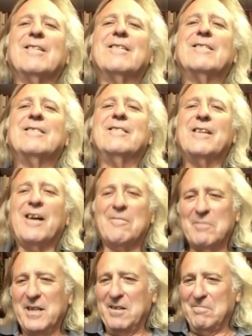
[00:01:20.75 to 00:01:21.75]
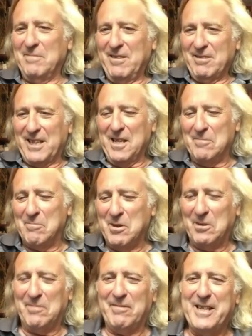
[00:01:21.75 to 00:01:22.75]
not many of them have the kind of
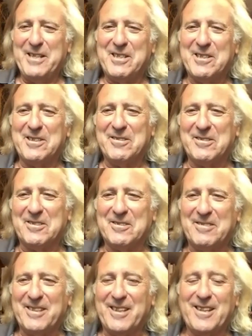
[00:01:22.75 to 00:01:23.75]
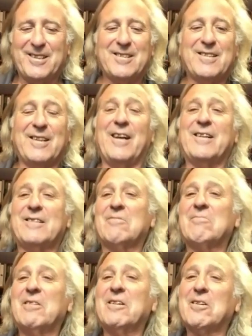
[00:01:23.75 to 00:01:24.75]
motivation you do, and that's a
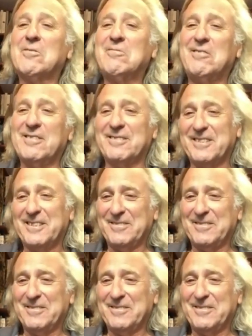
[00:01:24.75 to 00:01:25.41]
rare quality.